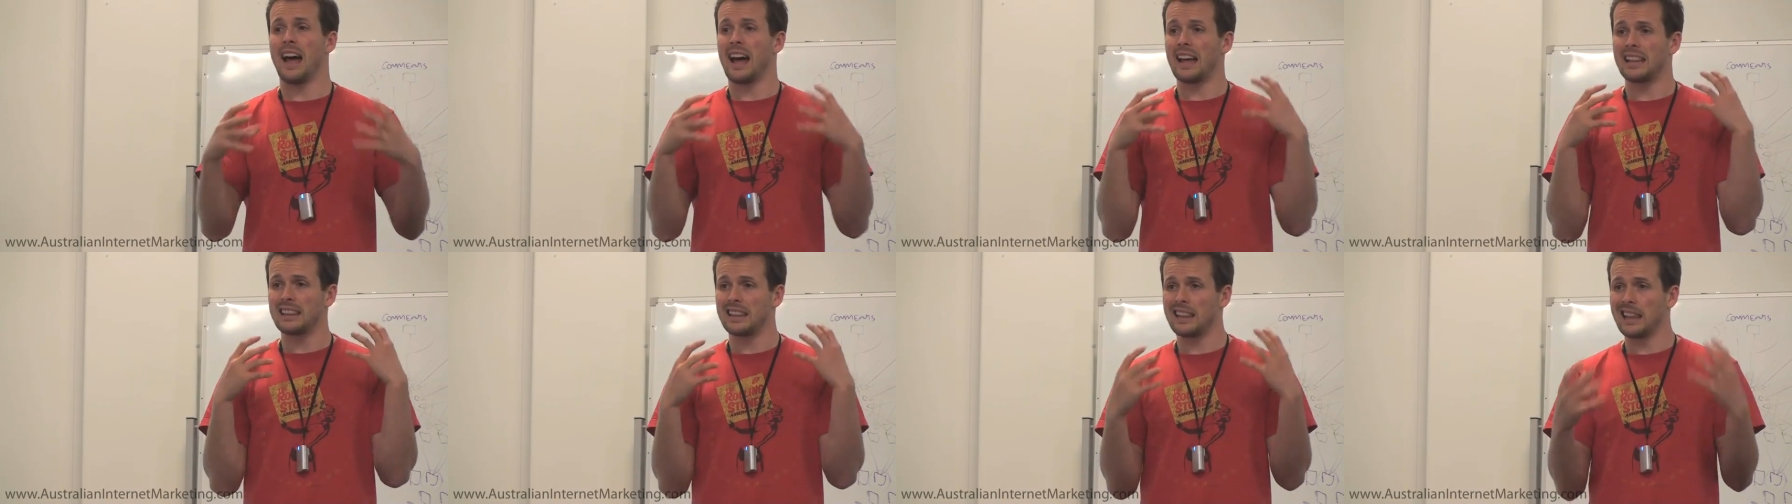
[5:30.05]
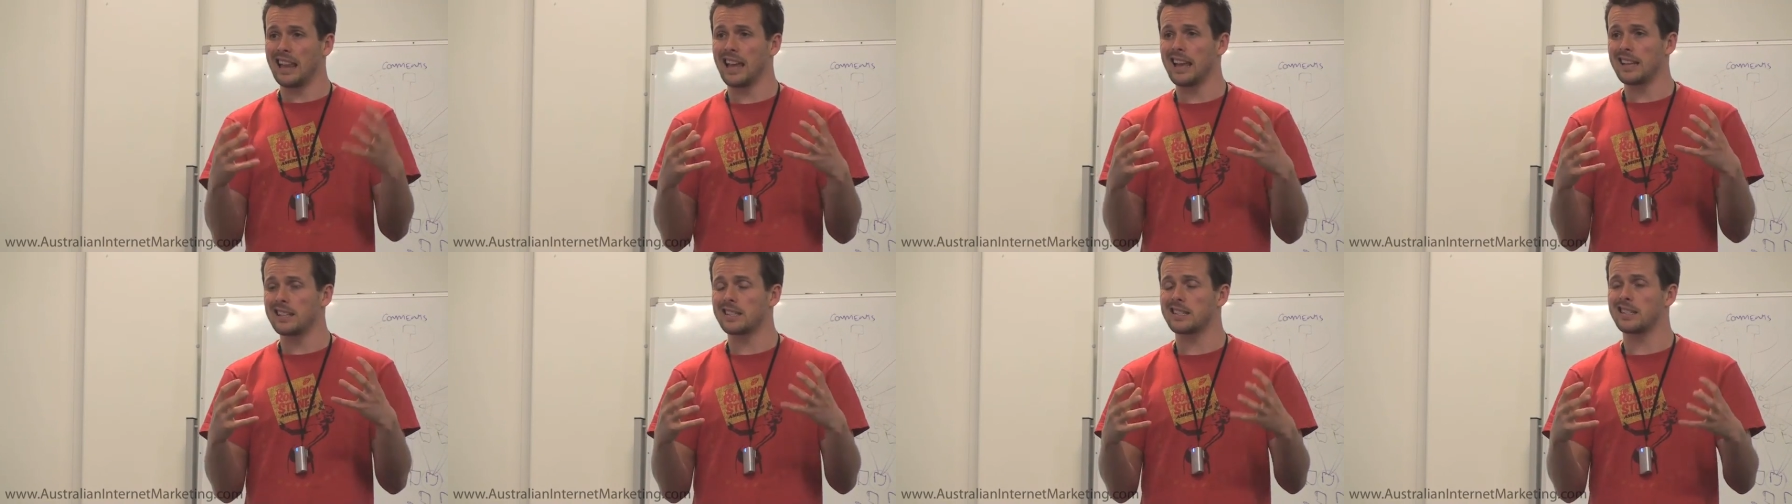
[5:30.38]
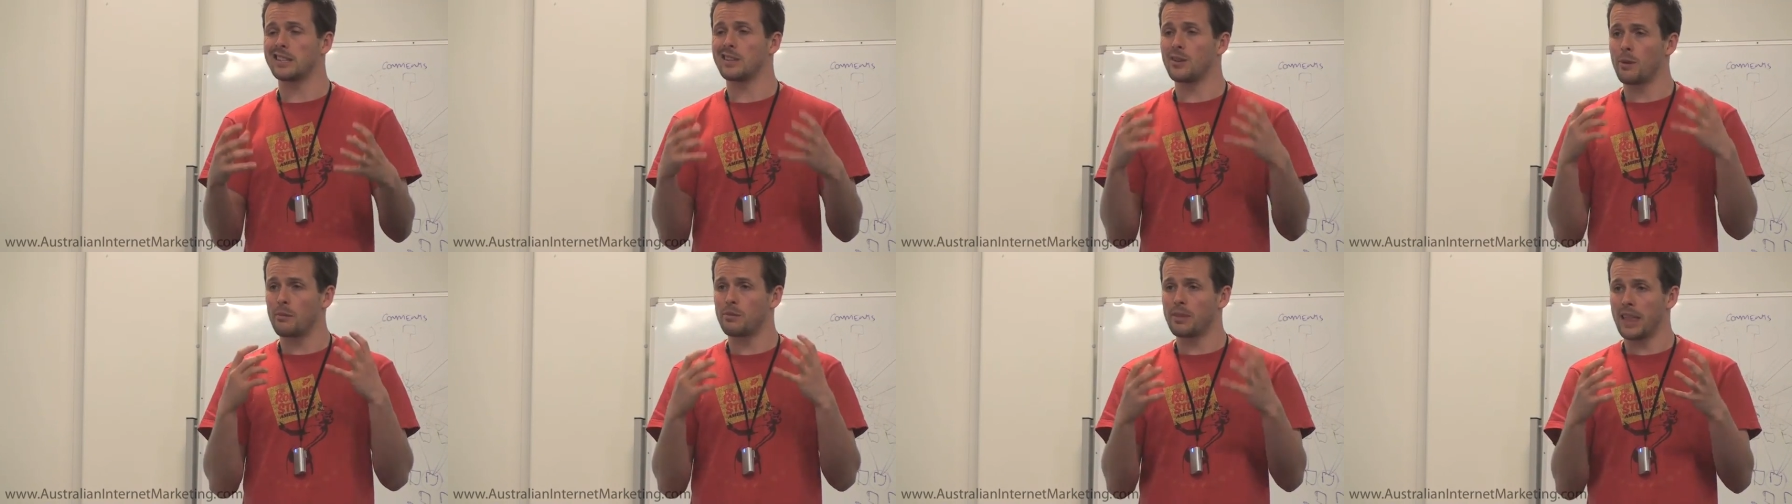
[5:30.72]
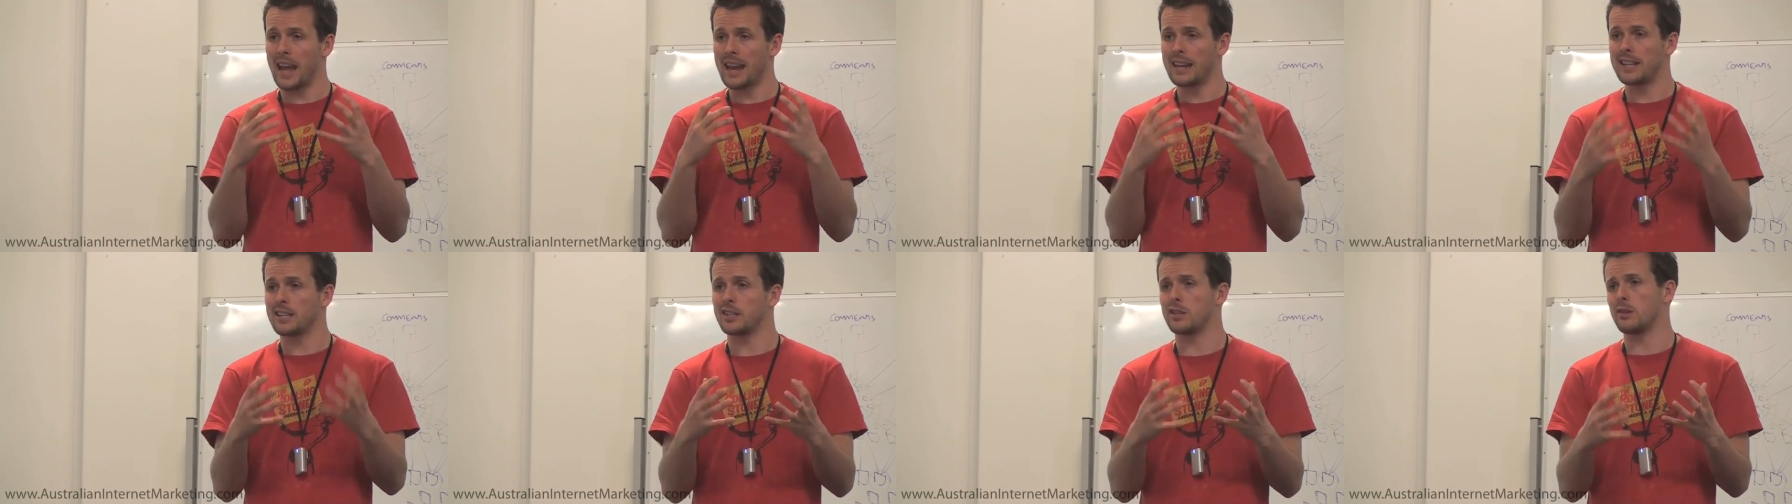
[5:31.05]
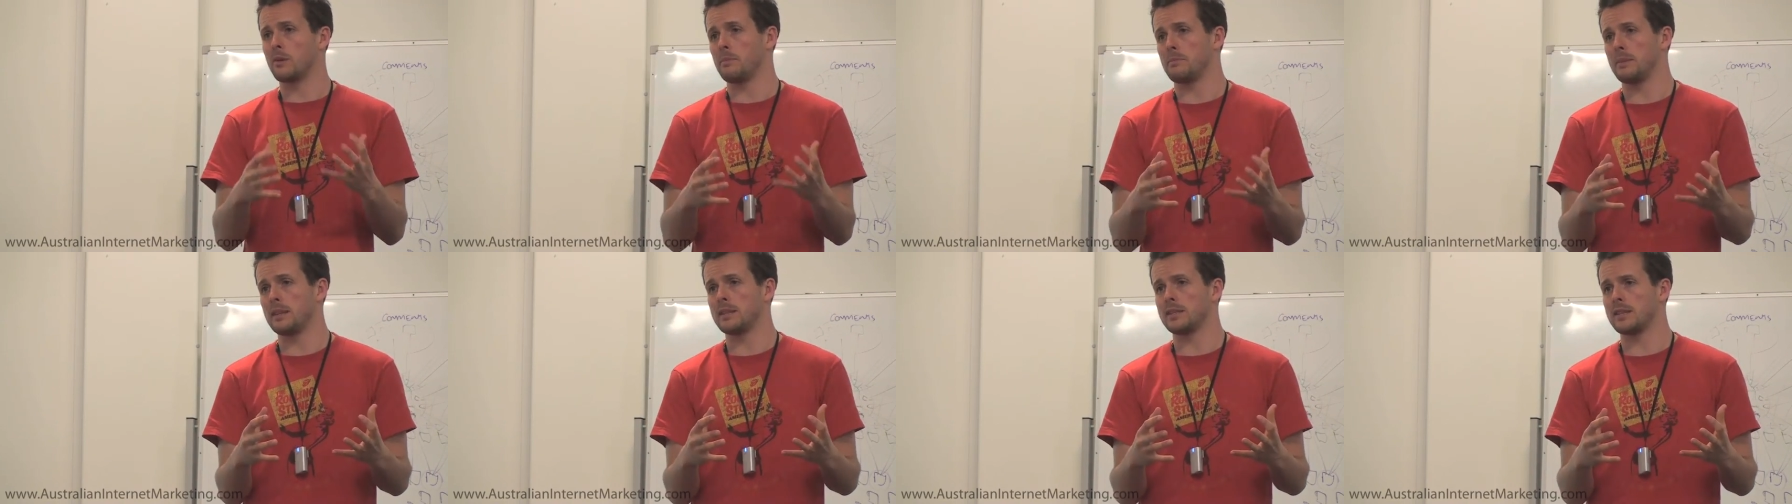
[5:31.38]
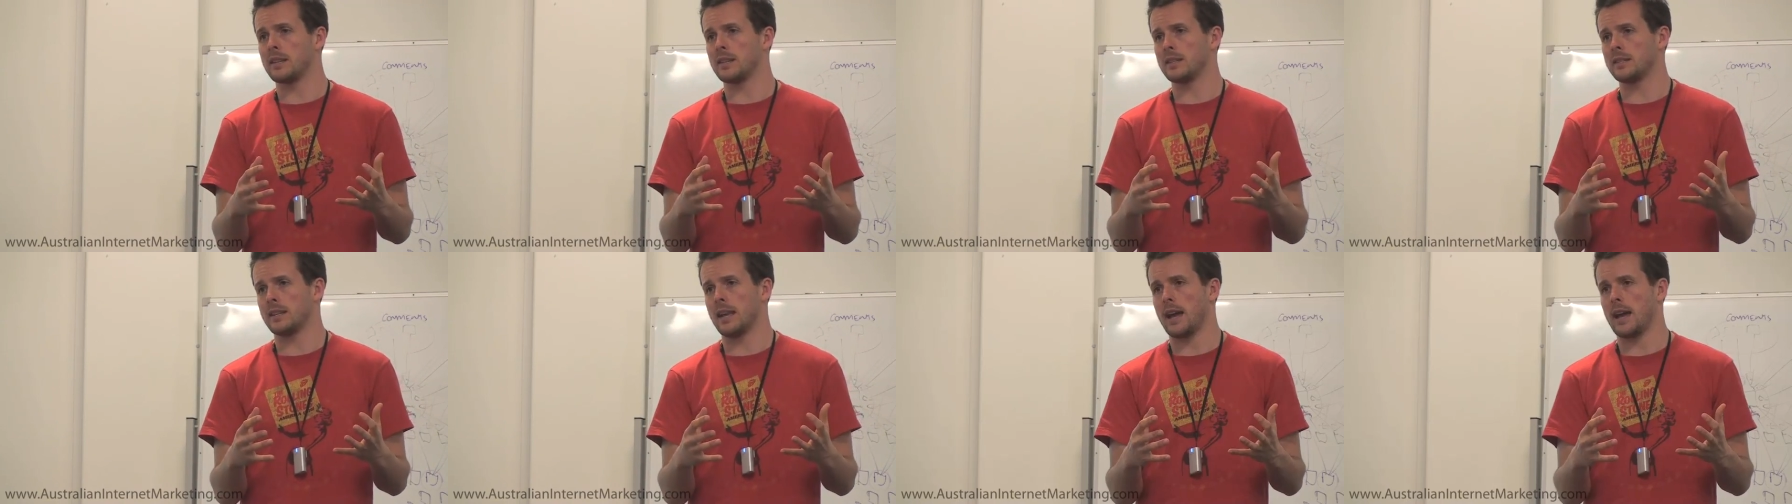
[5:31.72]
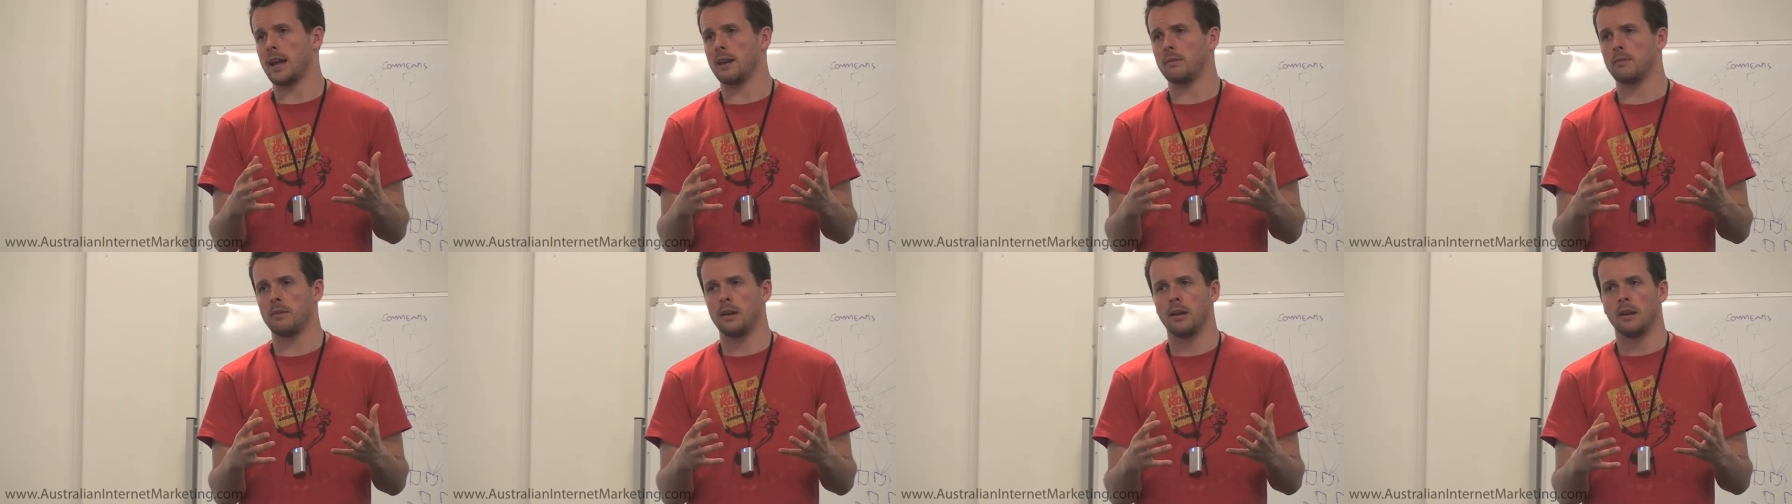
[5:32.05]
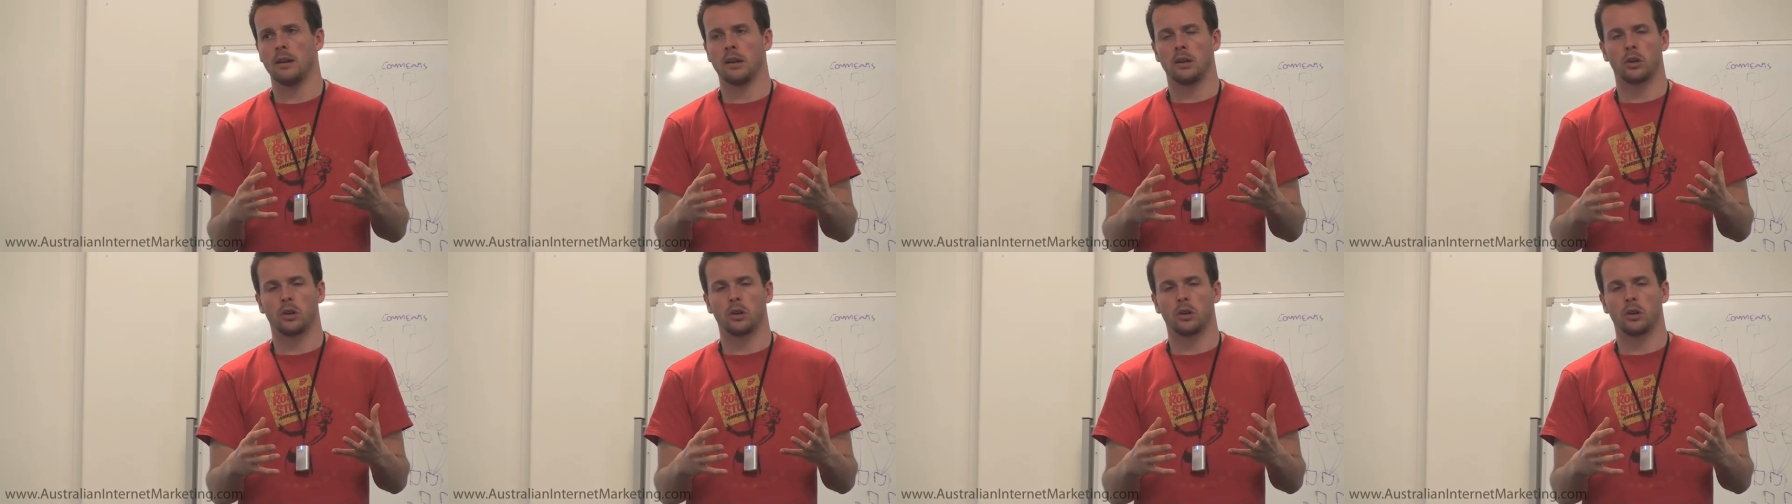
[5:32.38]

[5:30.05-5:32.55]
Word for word: unless that is your business name.